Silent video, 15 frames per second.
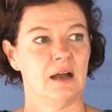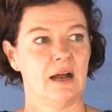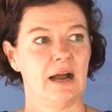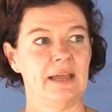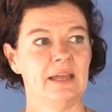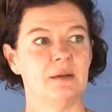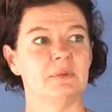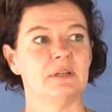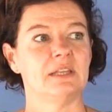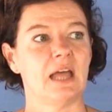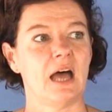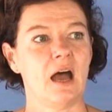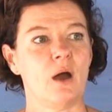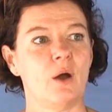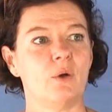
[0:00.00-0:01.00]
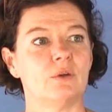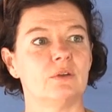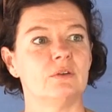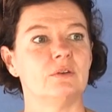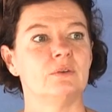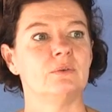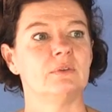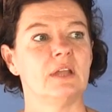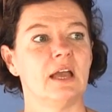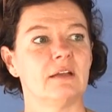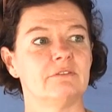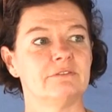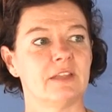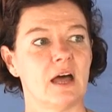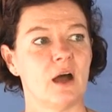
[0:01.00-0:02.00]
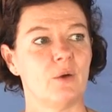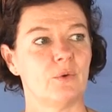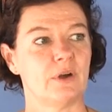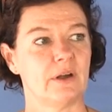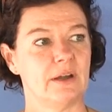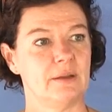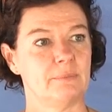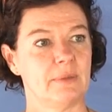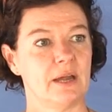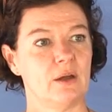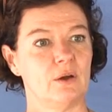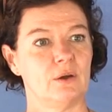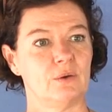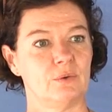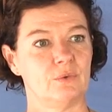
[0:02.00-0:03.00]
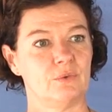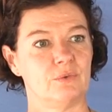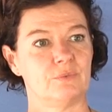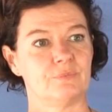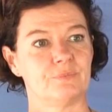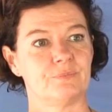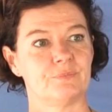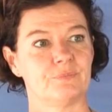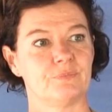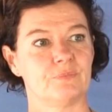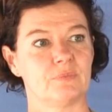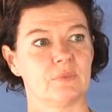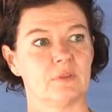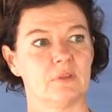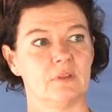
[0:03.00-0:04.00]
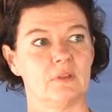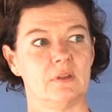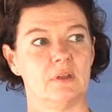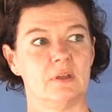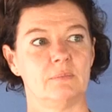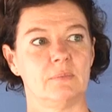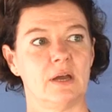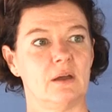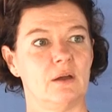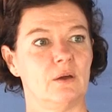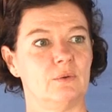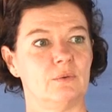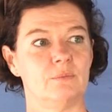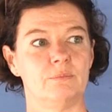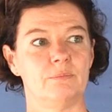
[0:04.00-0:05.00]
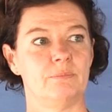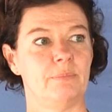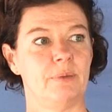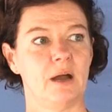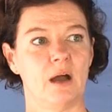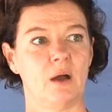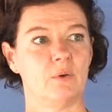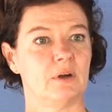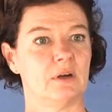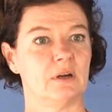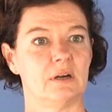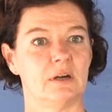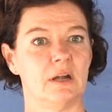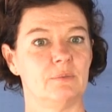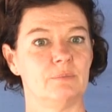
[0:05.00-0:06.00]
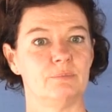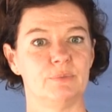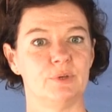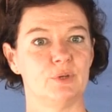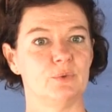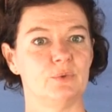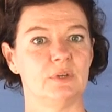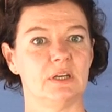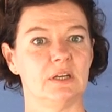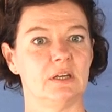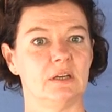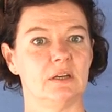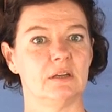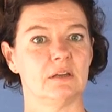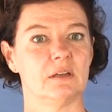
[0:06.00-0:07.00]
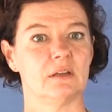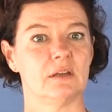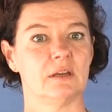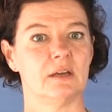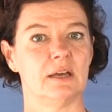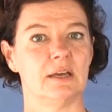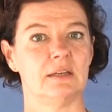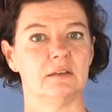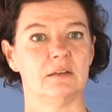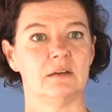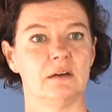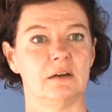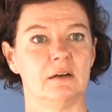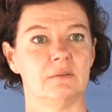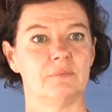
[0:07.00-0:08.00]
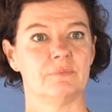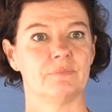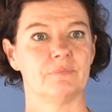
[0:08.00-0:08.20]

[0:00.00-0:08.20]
I am allowed to like flower in my own in my own power and beauty and uh,